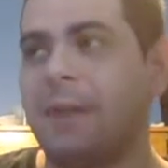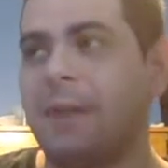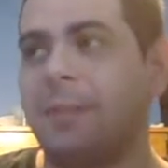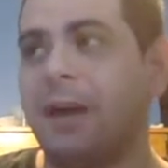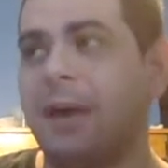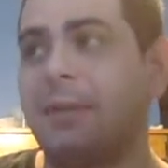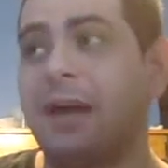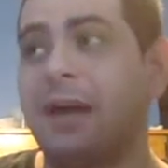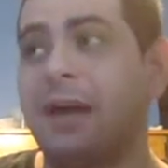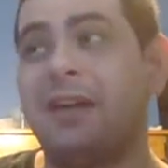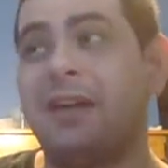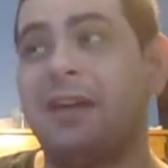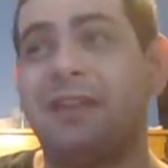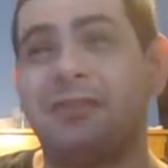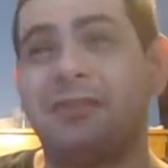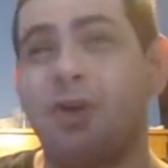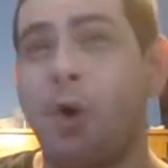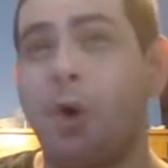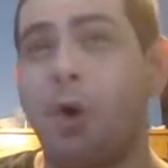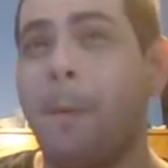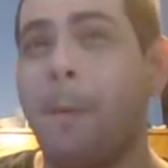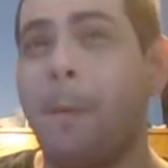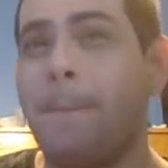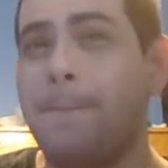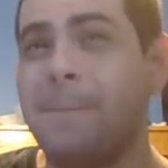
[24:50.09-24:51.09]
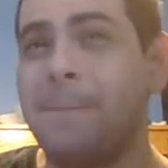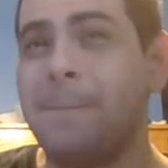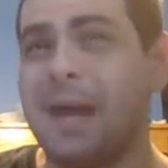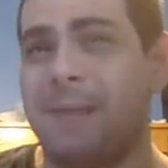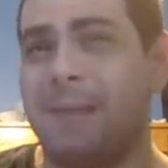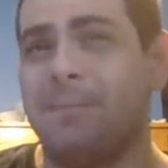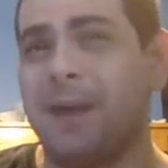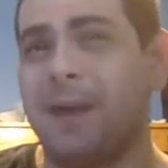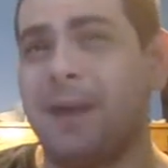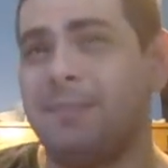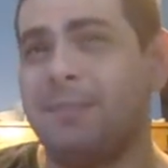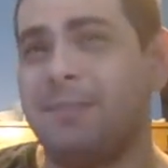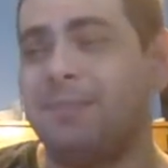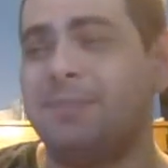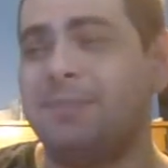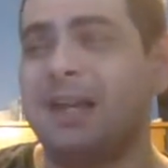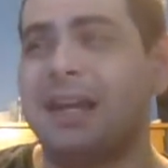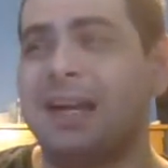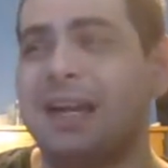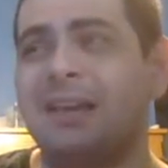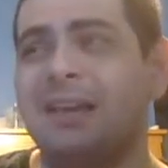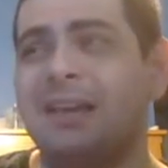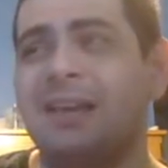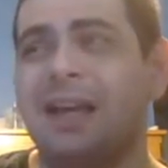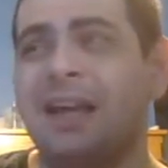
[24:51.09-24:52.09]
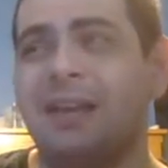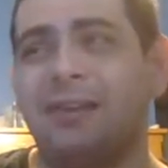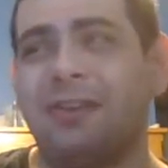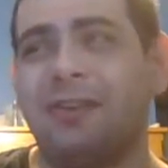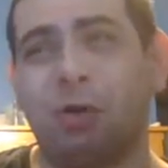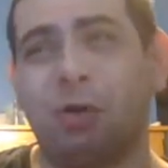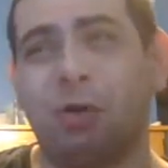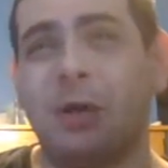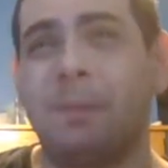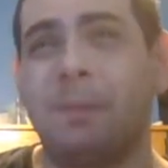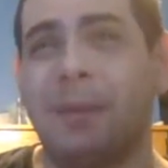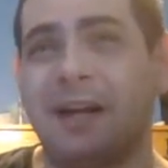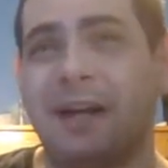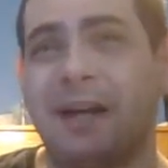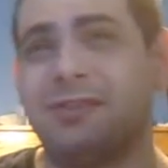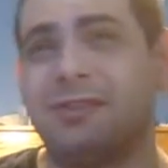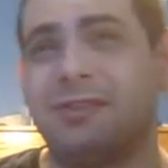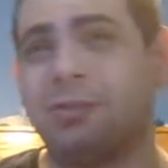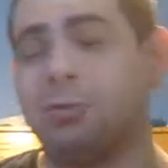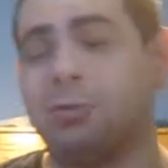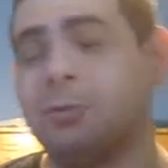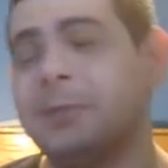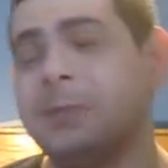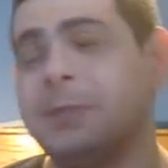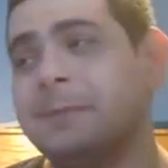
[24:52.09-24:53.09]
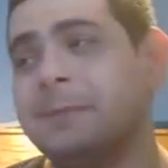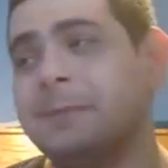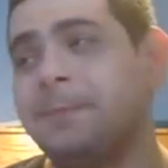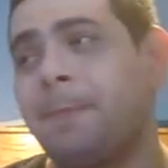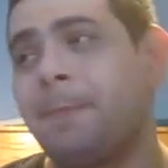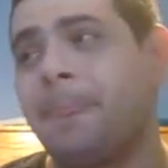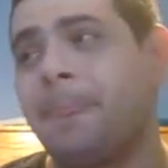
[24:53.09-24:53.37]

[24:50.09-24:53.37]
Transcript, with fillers: I'm probably gonna have to go bit by bit and story by story